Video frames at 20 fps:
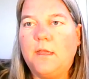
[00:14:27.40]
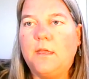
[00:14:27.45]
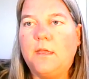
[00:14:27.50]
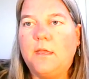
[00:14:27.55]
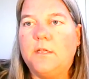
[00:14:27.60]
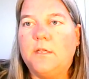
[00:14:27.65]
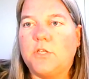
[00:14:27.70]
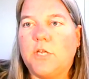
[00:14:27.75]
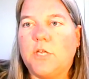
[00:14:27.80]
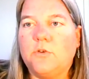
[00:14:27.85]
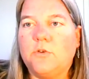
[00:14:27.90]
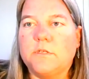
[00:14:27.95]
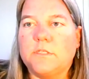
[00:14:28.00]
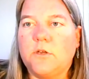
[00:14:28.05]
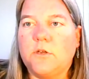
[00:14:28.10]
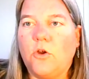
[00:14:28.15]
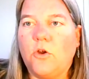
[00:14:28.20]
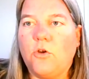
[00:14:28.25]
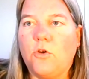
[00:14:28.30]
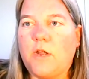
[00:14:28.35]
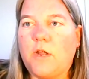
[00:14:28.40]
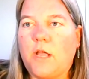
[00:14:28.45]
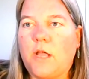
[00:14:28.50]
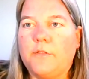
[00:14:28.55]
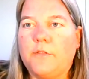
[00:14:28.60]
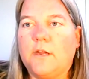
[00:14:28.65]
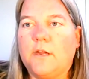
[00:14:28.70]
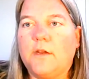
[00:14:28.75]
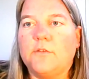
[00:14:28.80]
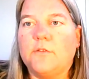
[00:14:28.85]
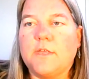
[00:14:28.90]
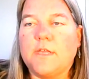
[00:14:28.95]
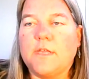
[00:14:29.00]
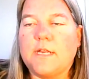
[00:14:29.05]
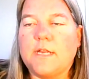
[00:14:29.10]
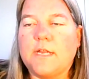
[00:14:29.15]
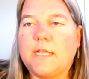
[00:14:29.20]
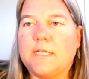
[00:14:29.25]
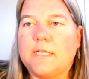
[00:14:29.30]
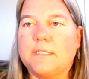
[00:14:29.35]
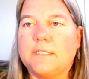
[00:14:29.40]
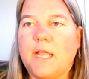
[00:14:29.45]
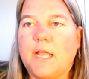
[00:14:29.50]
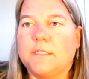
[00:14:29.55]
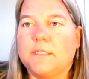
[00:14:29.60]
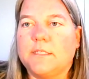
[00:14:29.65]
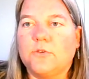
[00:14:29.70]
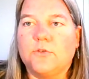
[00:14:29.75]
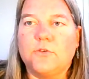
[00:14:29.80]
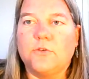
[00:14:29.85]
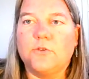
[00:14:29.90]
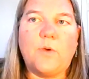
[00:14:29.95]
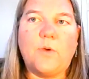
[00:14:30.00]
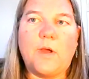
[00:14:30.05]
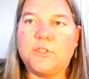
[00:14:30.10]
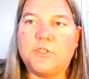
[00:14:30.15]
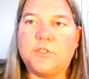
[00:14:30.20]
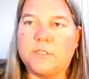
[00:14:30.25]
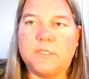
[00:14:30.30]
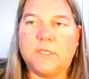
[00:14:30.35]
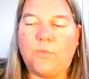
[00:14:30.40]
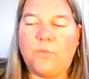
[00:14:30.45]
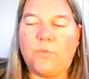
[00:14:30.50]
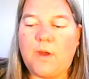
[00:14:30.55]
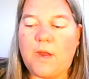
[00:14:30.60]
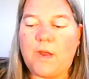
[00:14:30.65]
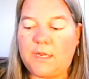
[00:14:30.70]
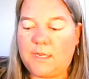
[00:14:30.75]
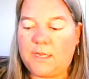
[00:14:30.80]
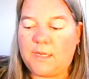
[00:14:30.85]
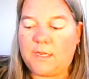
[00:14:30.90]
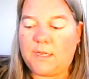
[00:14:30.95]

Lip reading: generous nerd out there that has answered questions already.